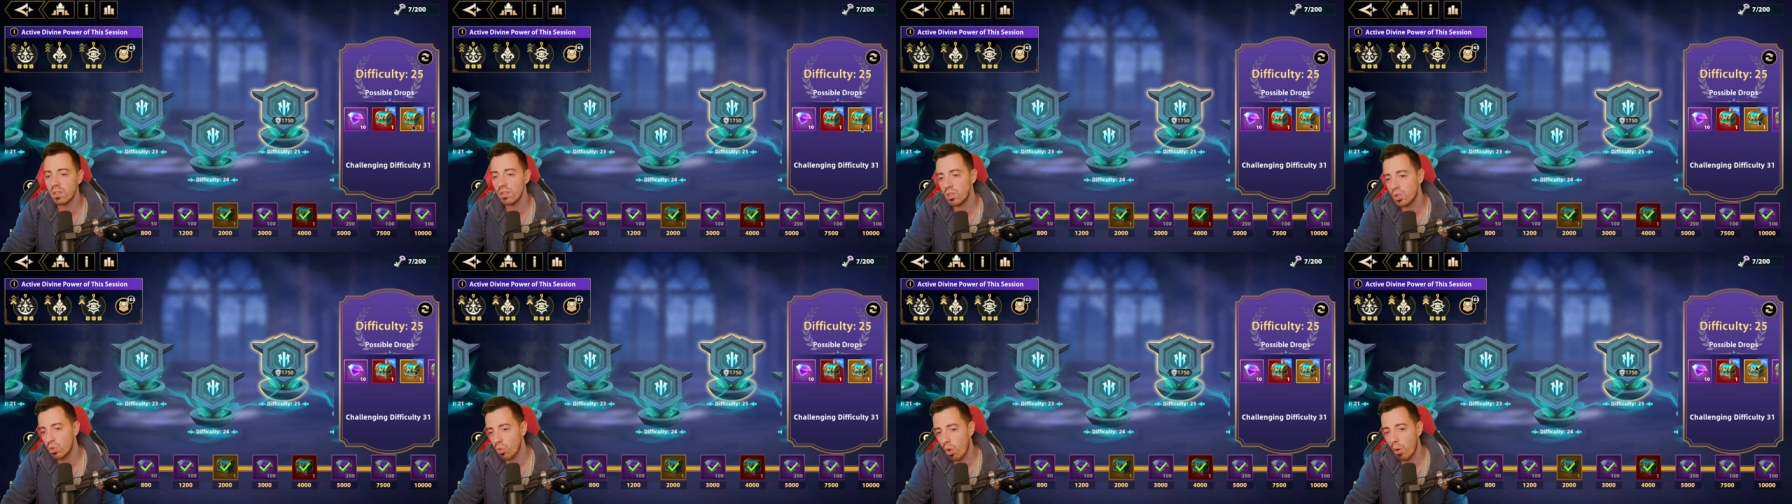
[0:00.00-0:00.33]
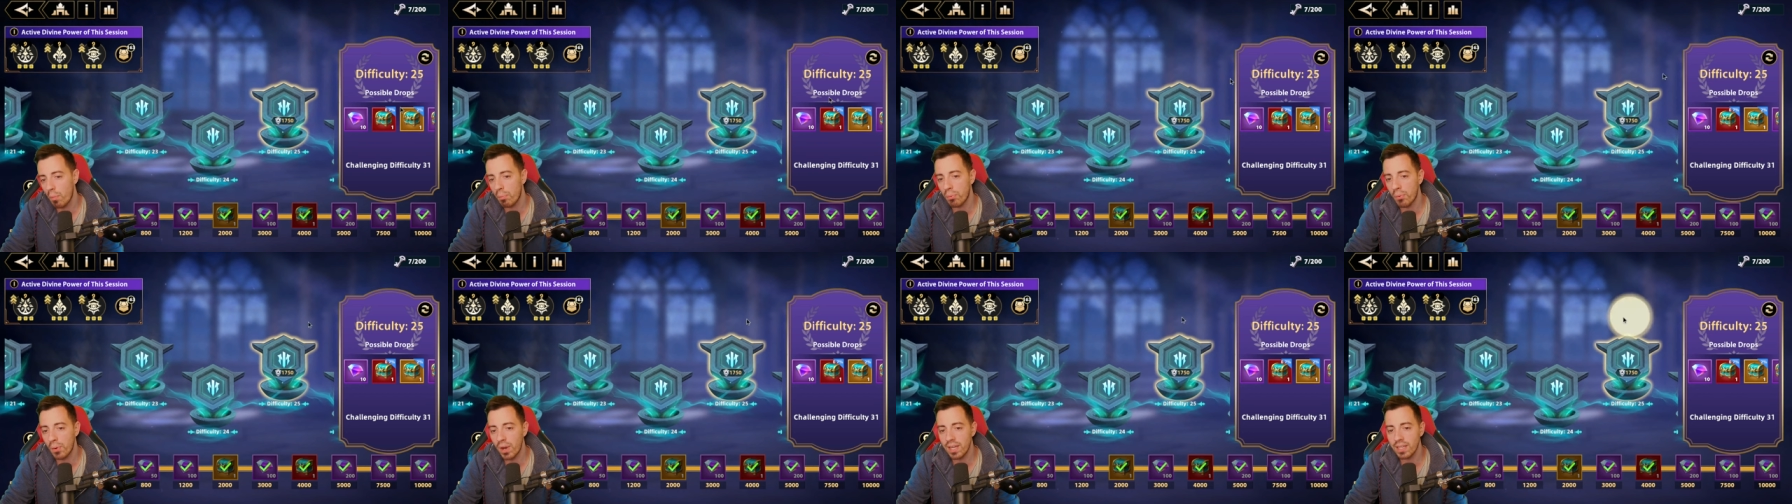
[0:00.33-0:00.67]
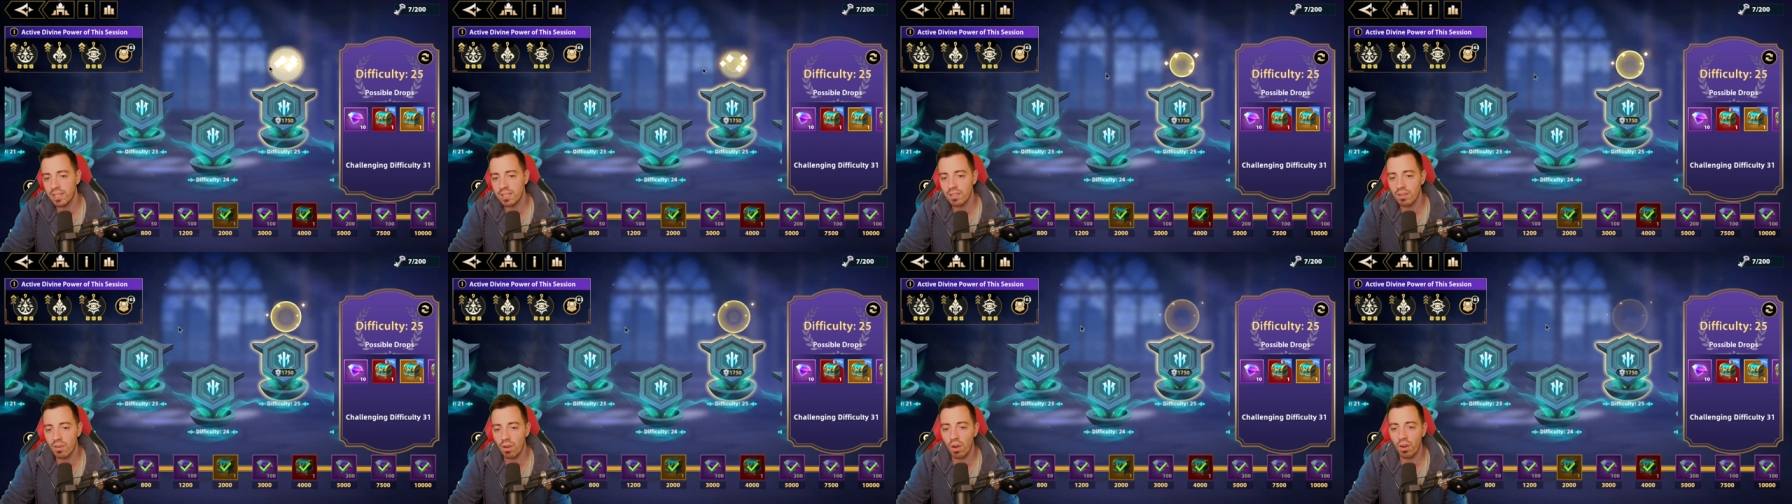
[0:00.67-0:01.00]
drop
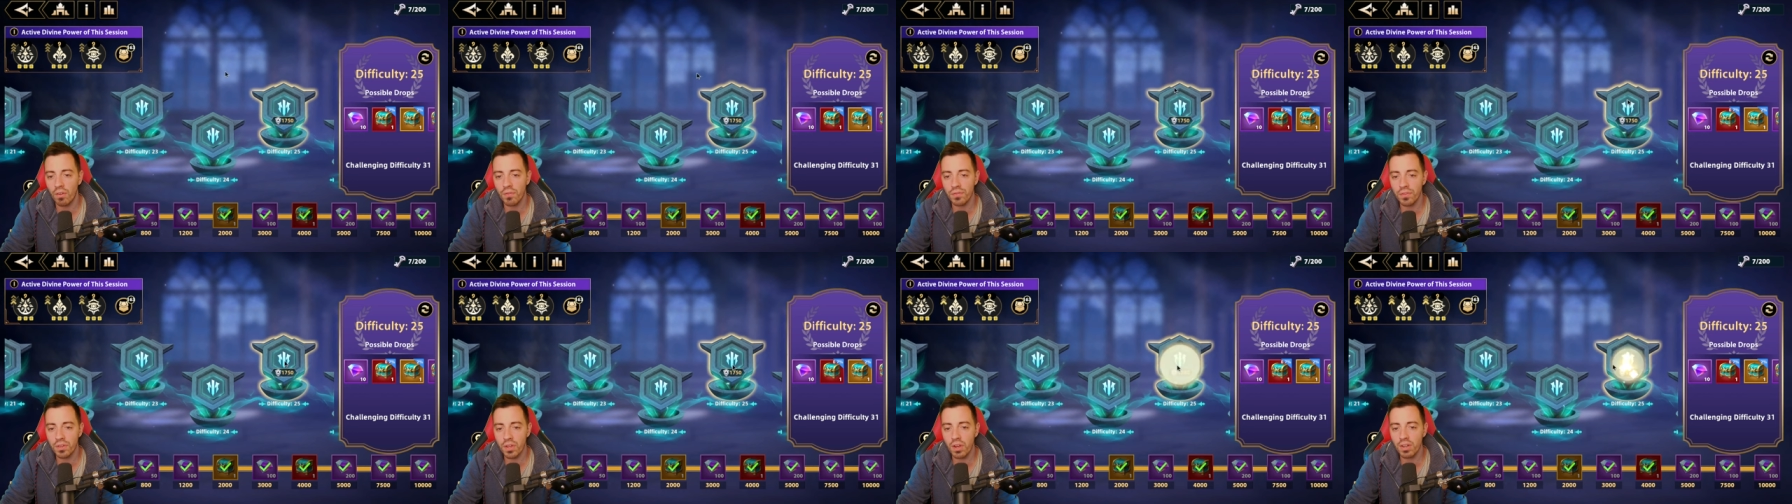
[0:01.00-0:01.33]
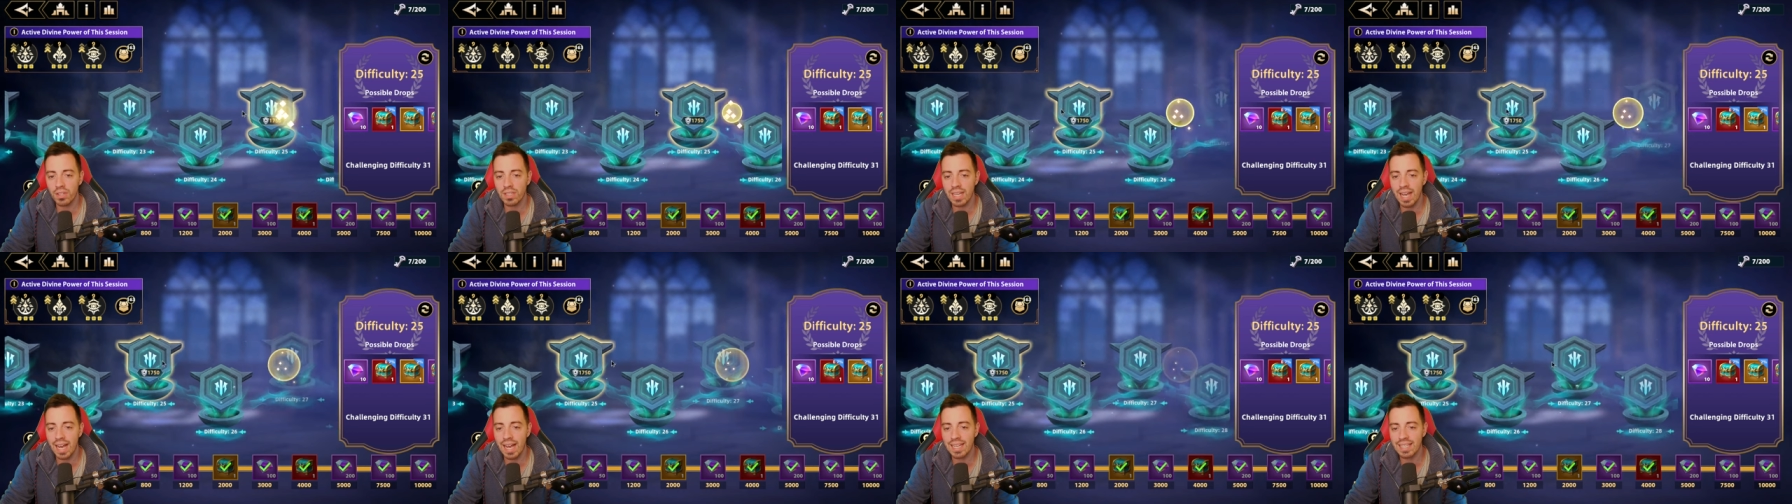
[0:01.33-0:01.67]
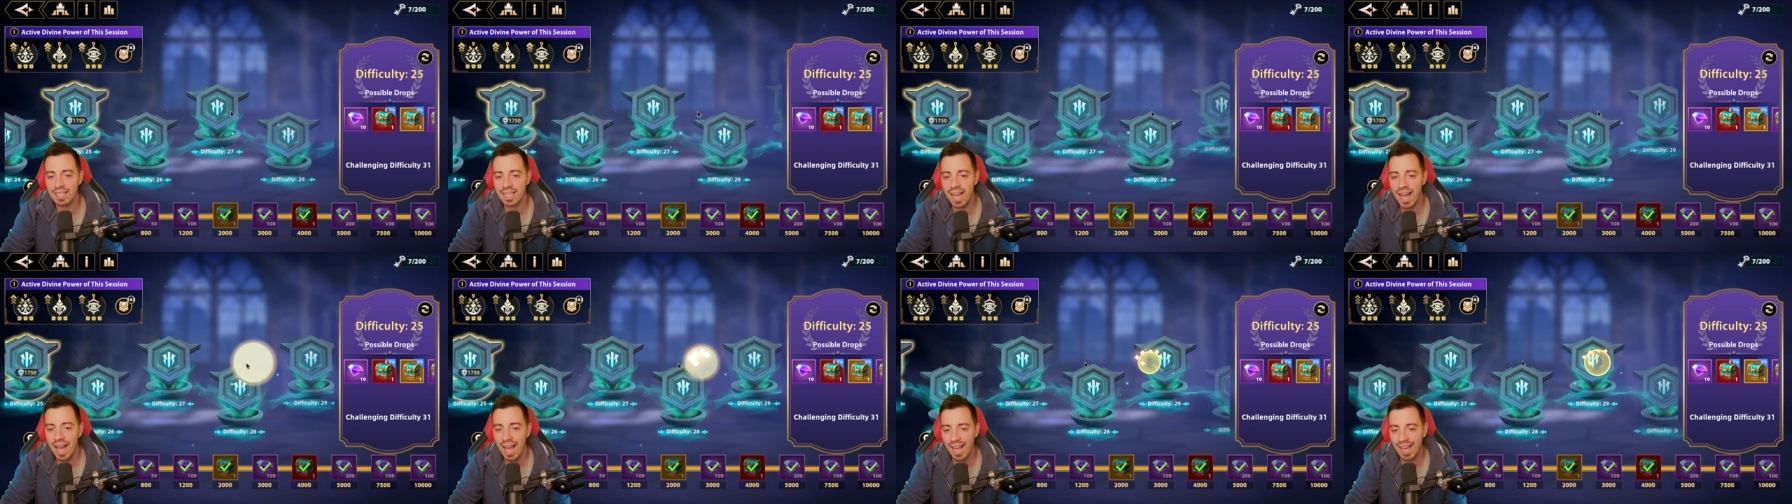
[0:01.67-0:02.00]
rates are not as
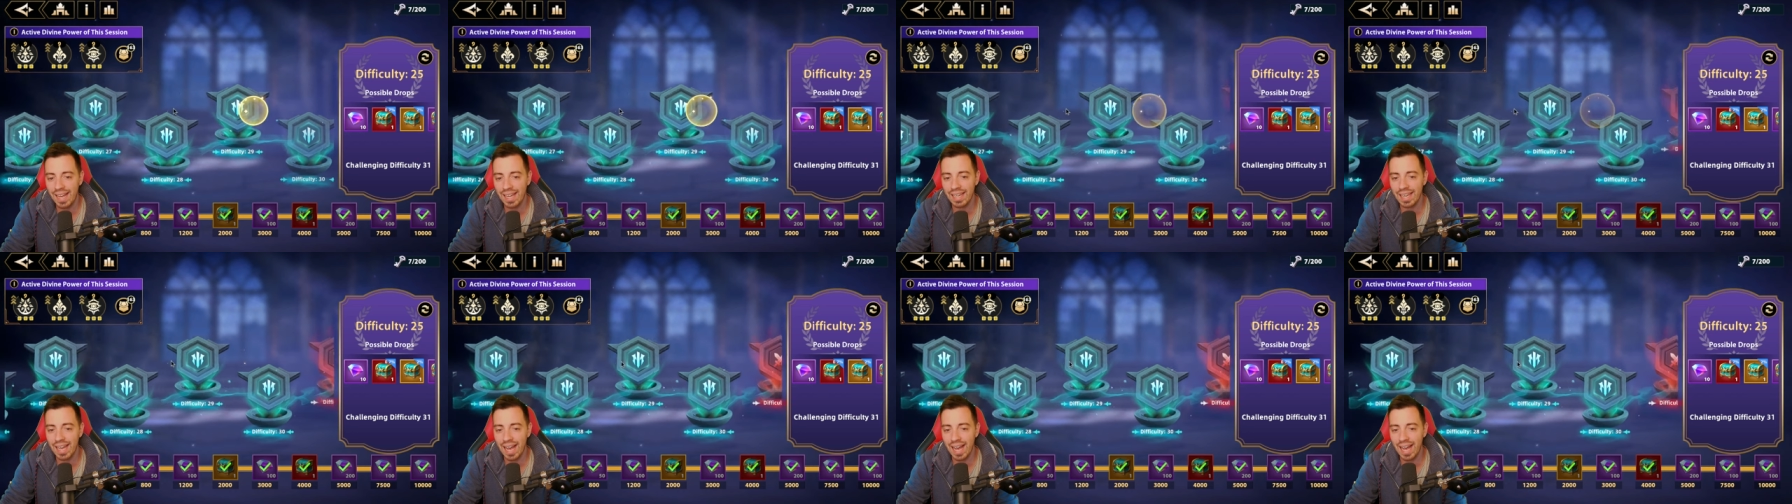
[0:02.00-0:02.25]
high